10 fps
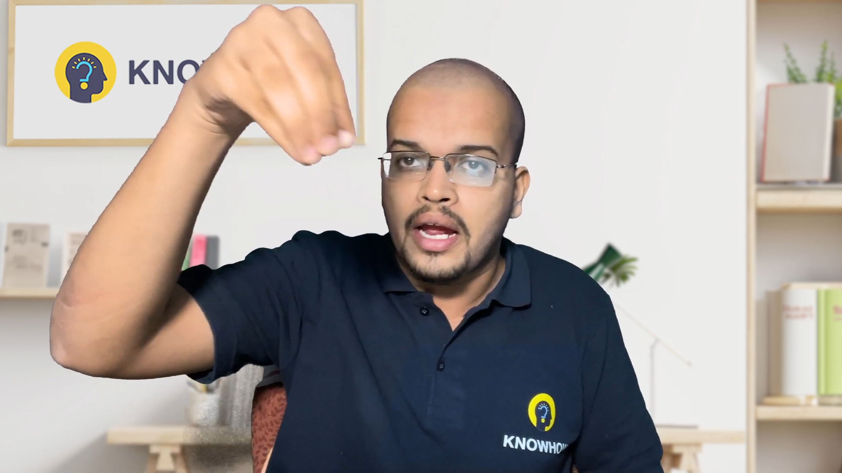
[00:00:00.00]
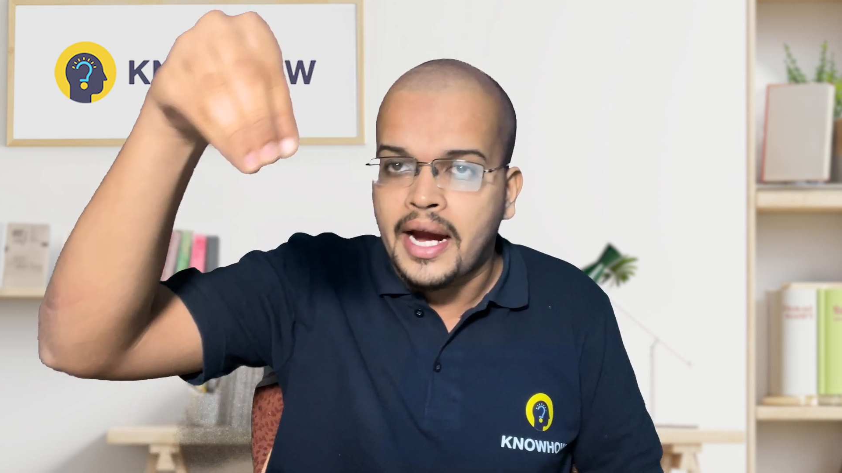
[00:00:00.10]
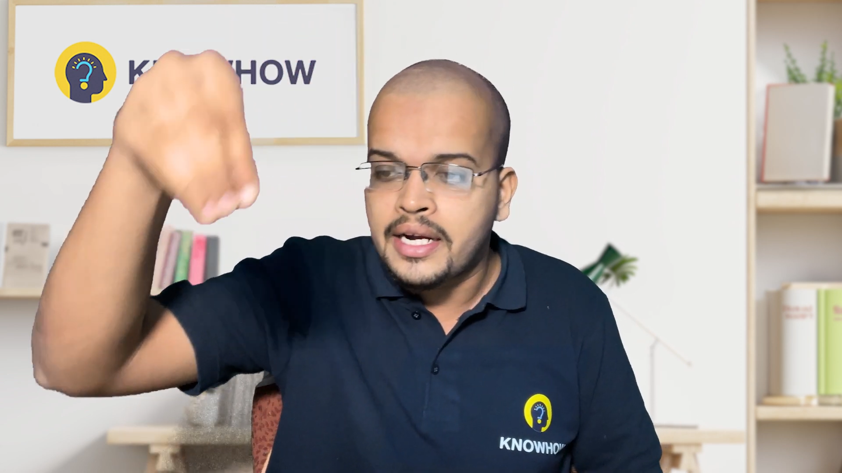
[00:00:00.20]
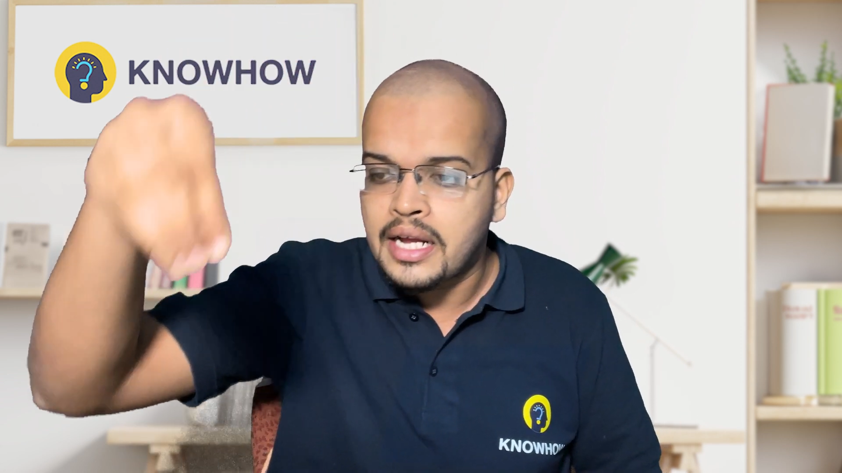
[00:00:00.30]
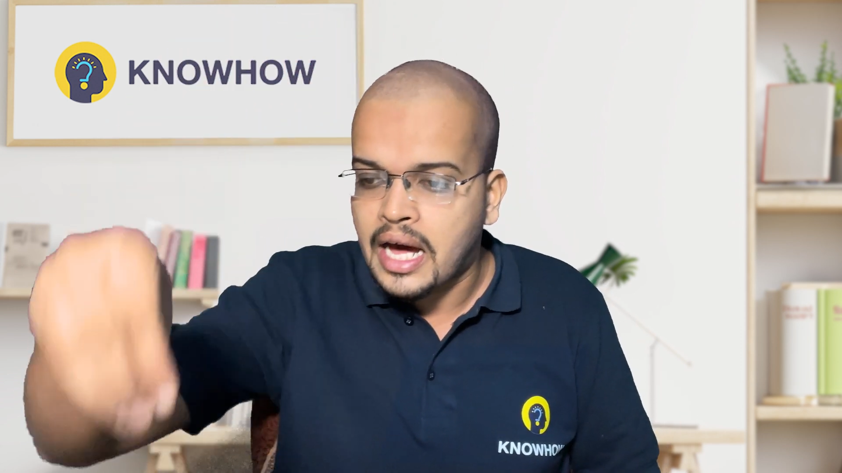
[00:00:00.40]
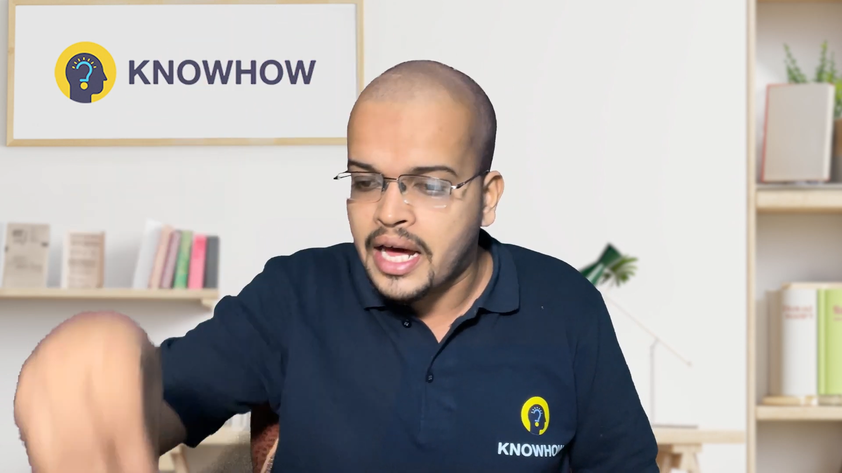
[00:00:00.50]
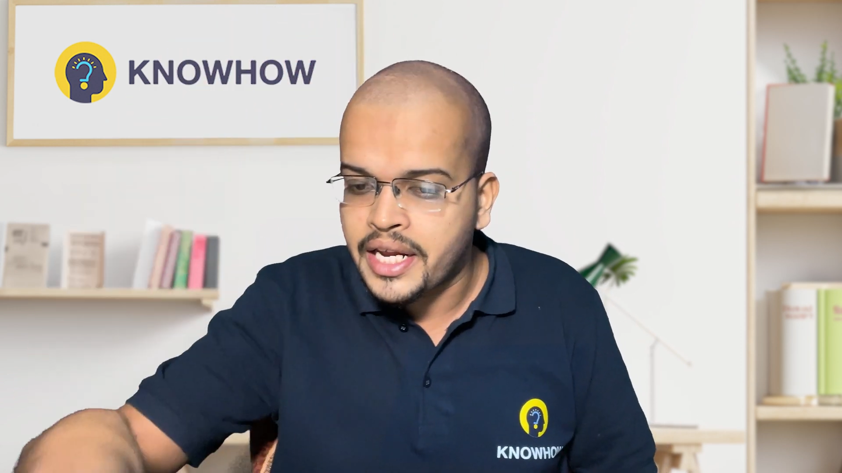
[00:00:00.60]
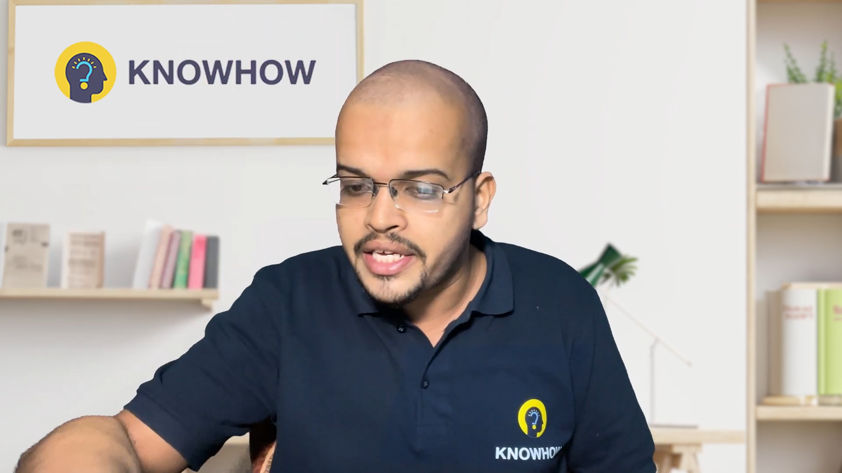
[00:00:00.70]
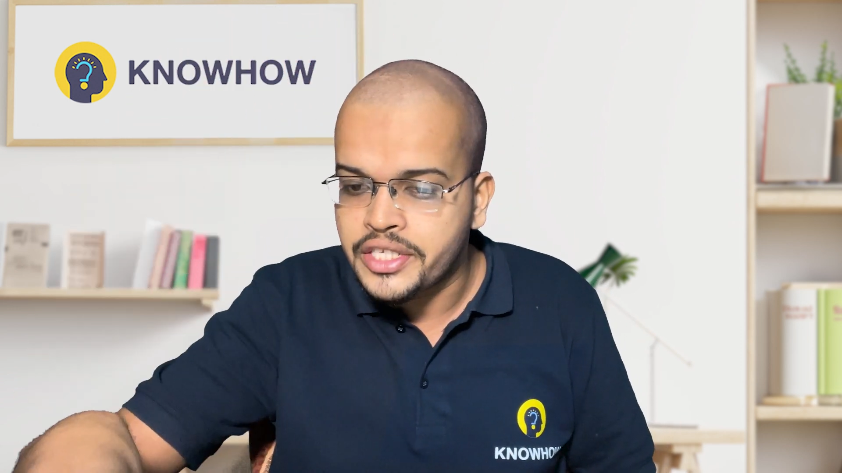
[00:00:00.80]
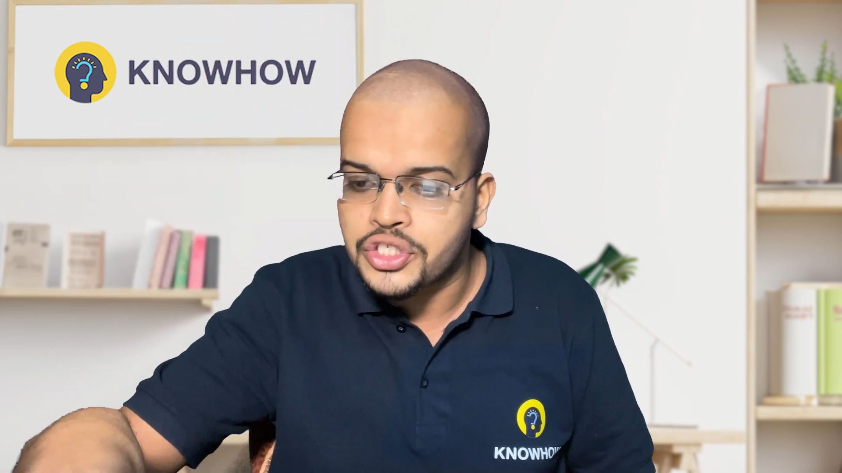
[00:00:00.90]
and
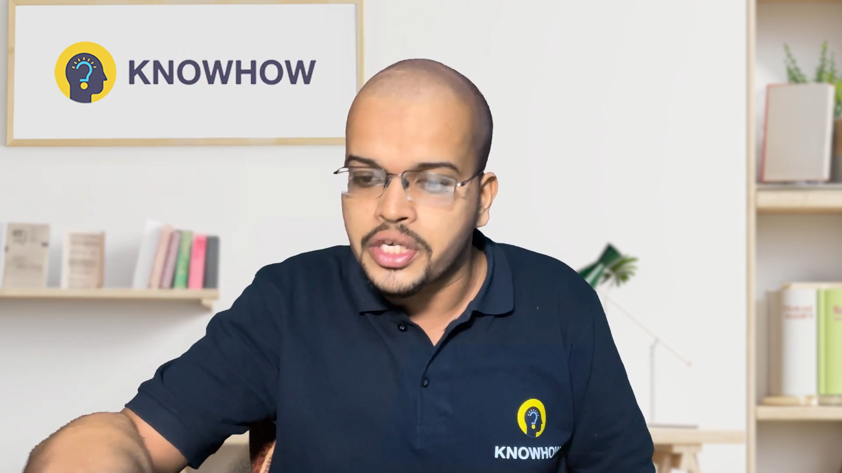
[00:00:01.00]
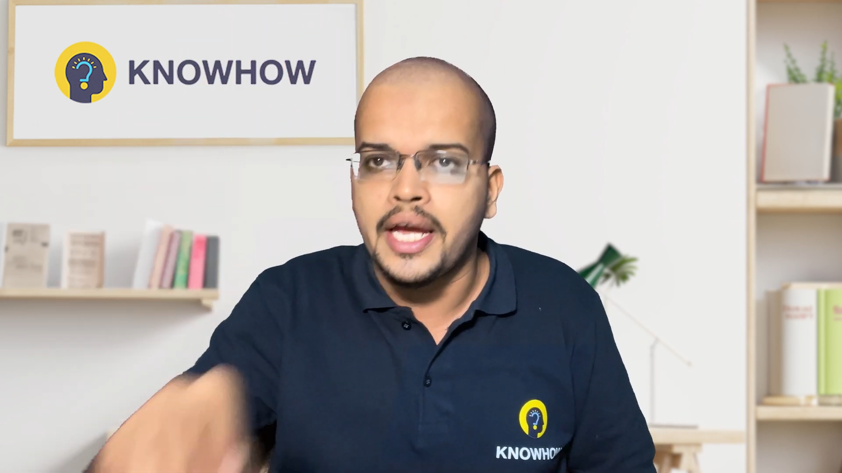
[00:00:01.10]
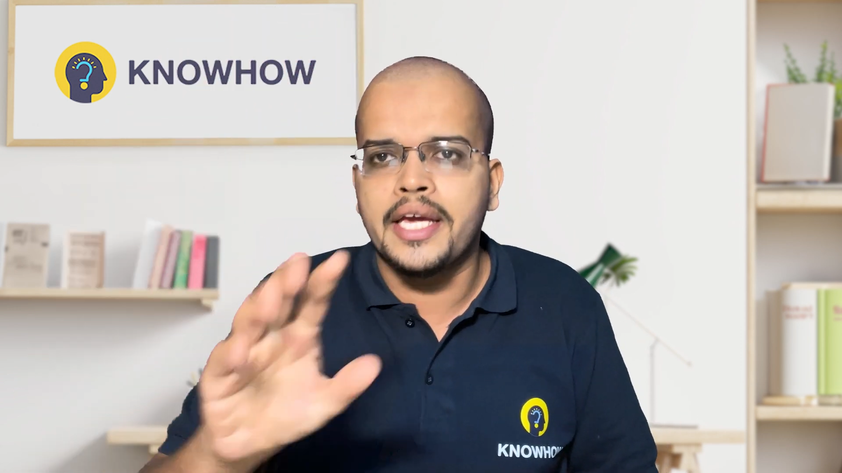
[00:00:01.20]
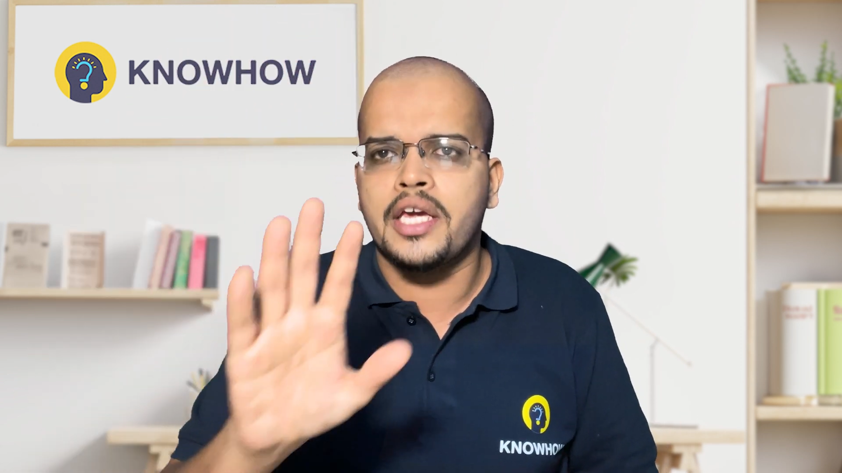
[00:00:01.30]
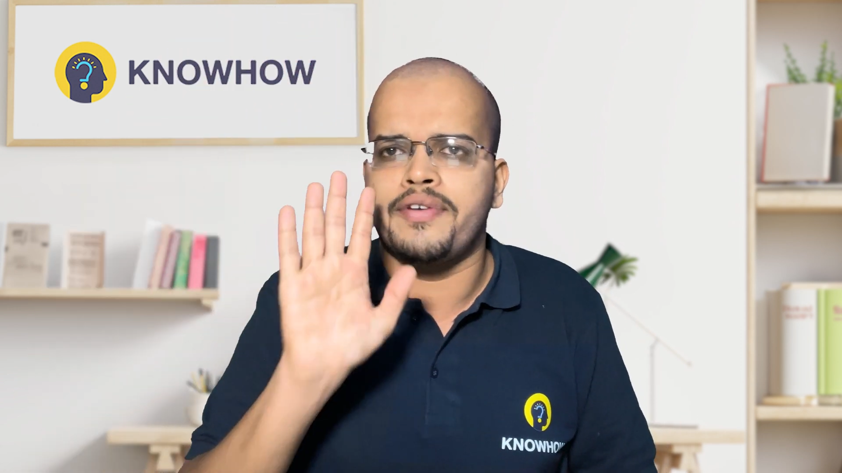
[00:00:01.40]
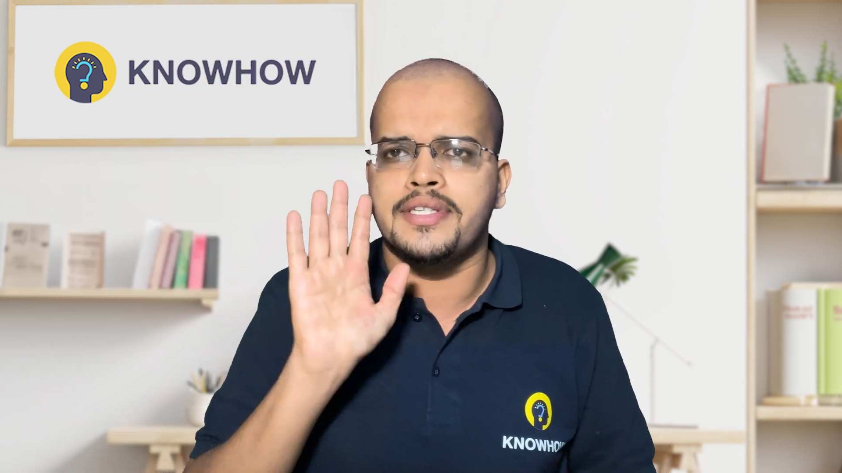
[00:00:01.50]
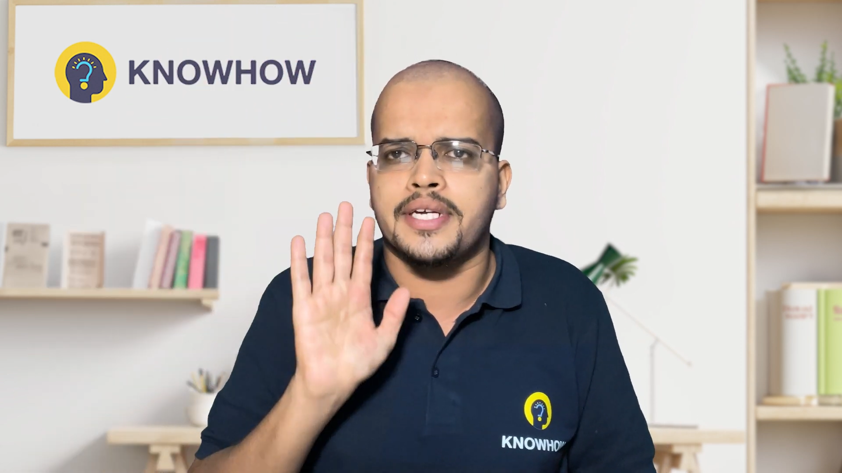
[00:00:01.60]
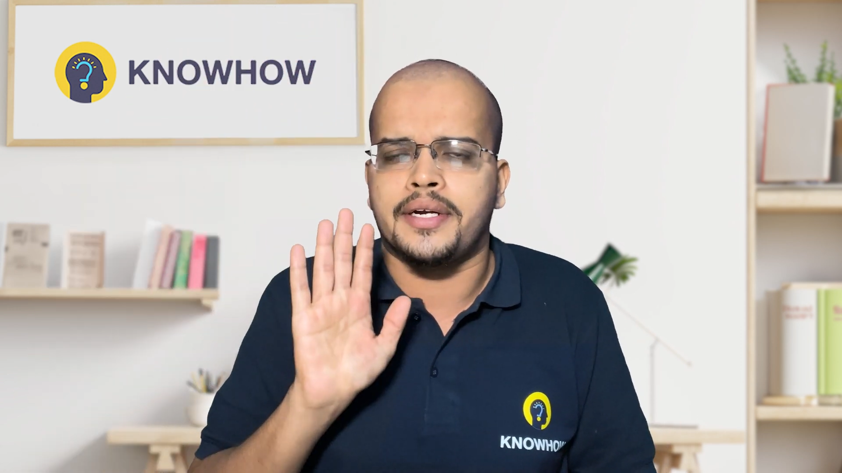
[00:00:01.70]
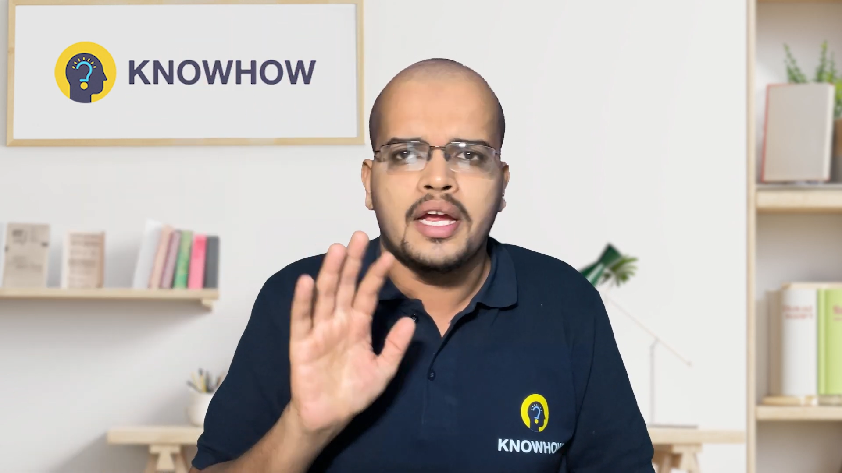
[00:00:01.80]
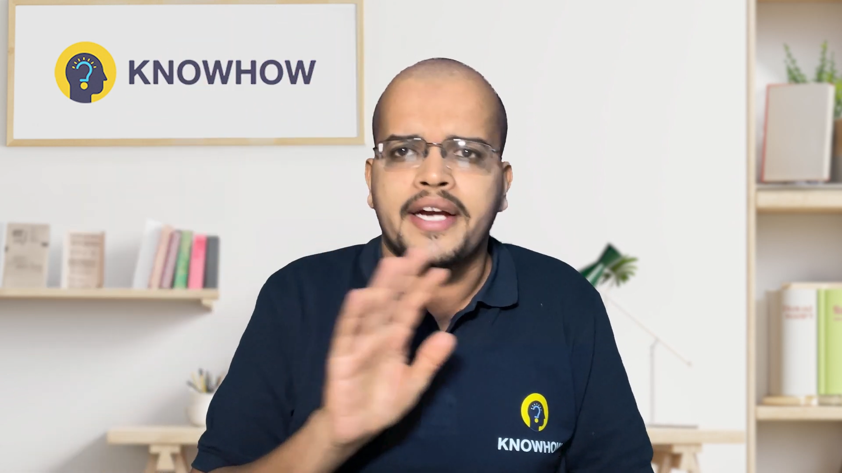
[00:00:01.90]
arrange a given set.